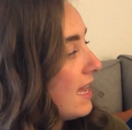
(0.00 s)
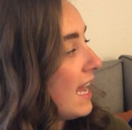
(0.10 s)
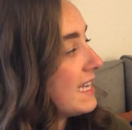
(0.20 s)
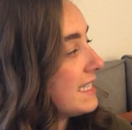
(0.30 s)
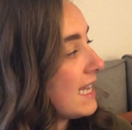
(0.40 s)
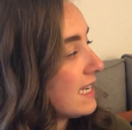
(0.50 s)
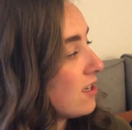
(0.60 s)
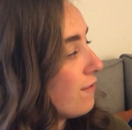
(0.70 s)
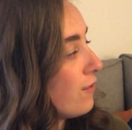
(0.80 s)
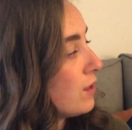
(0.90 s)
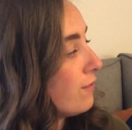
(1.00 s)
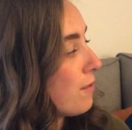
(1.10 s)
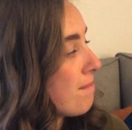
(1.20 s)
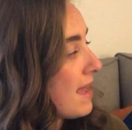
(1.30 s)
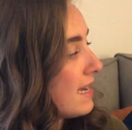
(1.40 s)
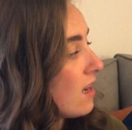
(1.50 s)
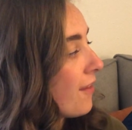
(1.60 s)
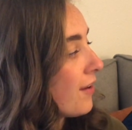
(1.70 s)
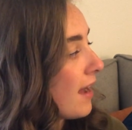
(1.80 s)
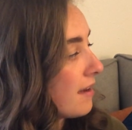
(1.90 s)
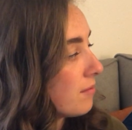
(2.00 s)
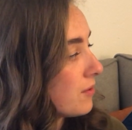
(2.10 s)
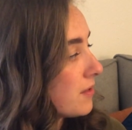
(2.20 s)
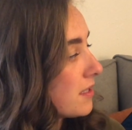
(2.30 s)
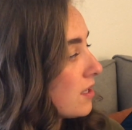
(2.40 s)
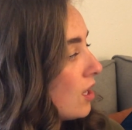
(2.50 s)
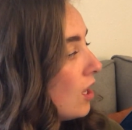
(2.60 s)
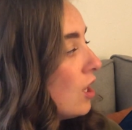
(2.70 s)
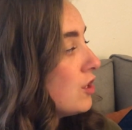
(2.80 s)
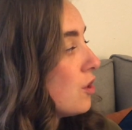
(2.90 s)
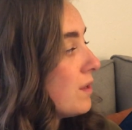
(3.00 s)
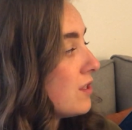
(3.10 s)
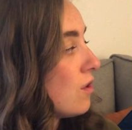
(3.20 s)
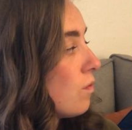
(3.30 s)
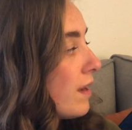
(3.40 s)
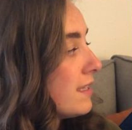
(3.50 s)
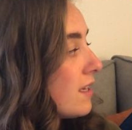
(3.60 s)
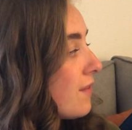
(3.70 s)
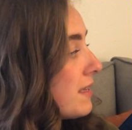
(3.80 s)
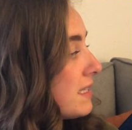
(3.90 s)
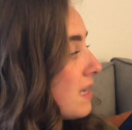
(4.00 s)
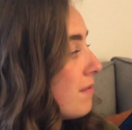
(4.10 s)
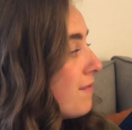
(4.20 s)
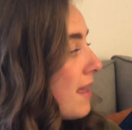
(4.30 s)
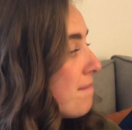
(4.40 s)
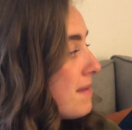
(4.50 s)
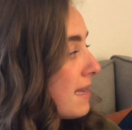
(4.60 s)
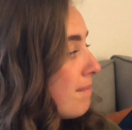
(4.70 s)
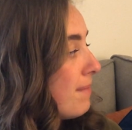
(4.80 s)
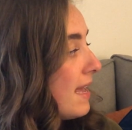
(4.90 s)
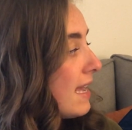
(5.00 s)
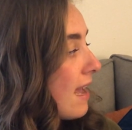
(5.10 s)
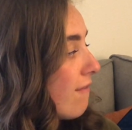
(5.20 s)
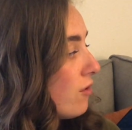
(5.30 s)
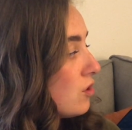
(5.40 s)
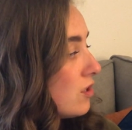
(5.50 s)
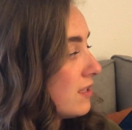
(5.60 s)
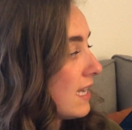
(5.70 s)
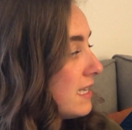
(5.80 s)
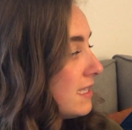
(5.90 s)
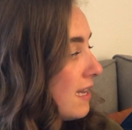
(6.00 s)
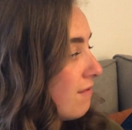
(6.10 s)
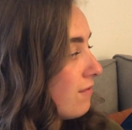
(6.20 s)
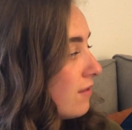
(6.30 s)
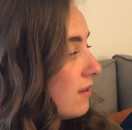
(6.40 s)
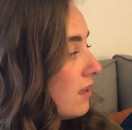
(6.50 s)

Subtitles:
Insects are food for many other animals, so it's no wonder that some of them make a big effort to stay safe.